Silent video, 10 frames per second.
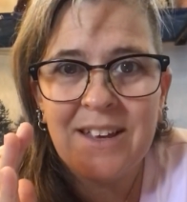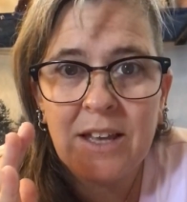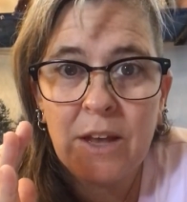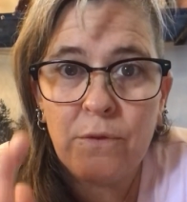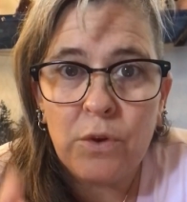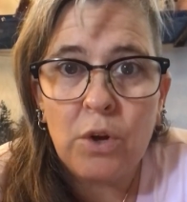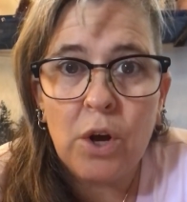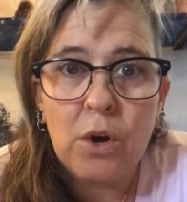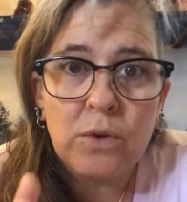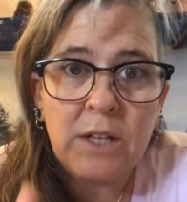if you
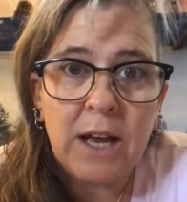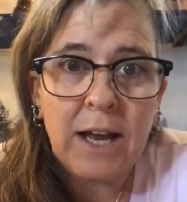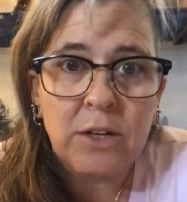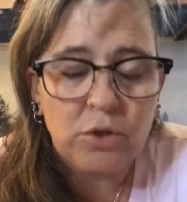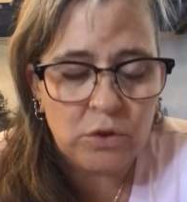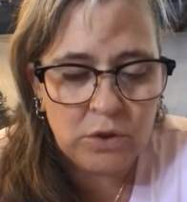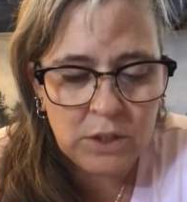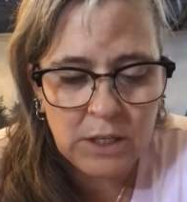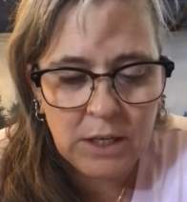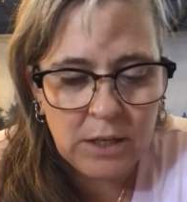go to
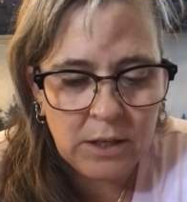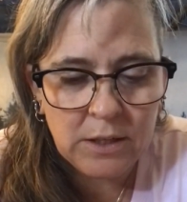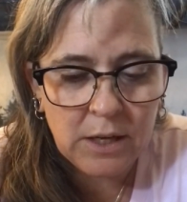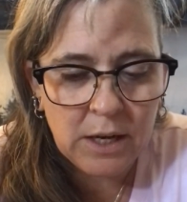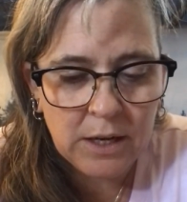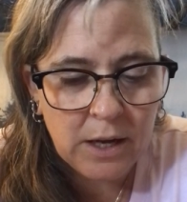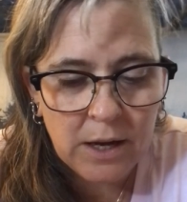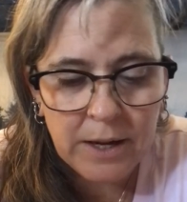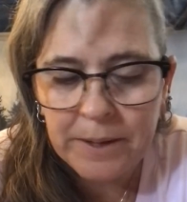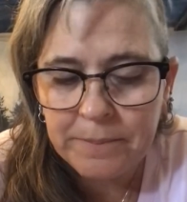
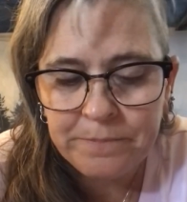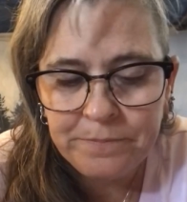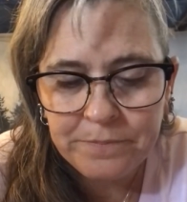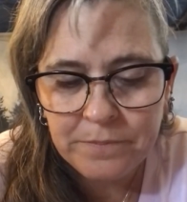astroseek.com